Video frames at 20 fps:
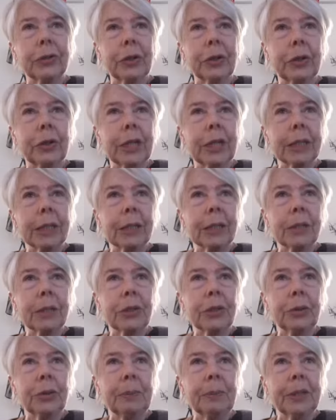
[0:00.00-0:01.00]
know, that's a
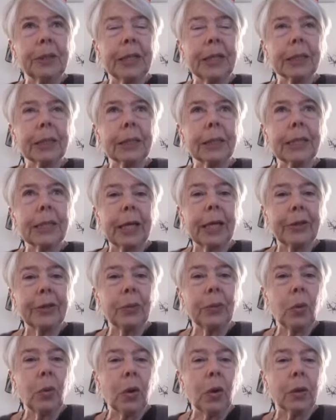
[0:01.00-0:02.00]
stupid thing to say. There
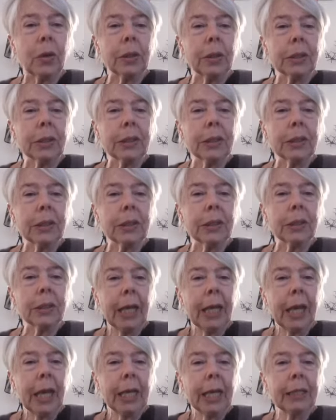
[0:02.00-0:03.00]
was.
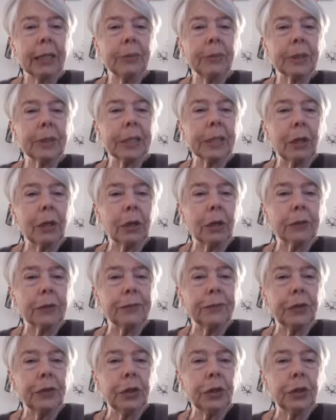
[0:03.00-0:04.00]
And there was a lot
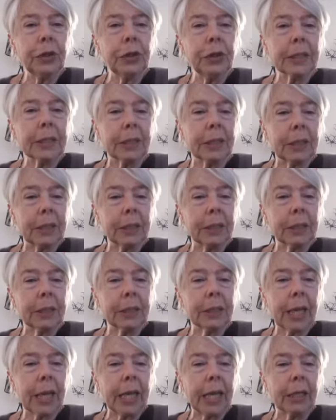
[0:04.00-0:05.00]
of
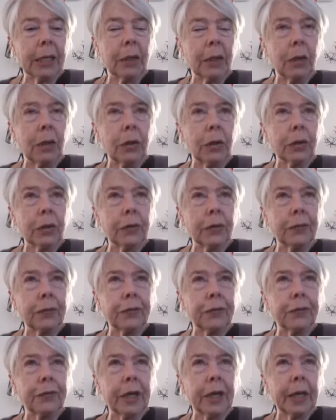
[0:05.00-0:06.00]
nervousness and a lot
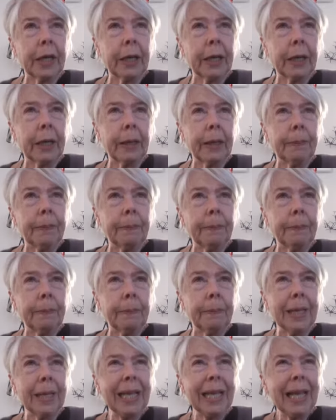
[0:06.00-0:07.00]
of
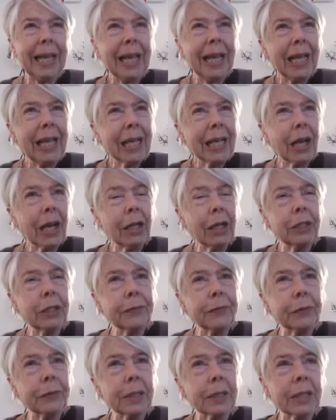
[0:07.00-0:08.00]
kind
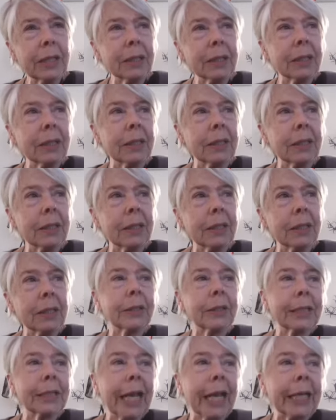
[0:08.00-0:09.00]
of resistance
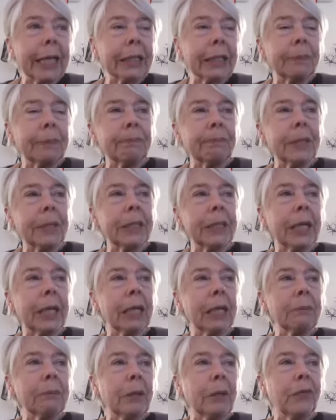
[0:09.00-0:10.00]
because it hasn't been
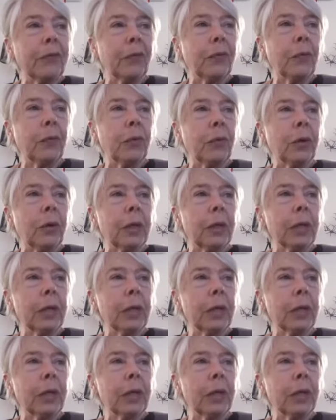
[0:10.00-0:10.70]
done before.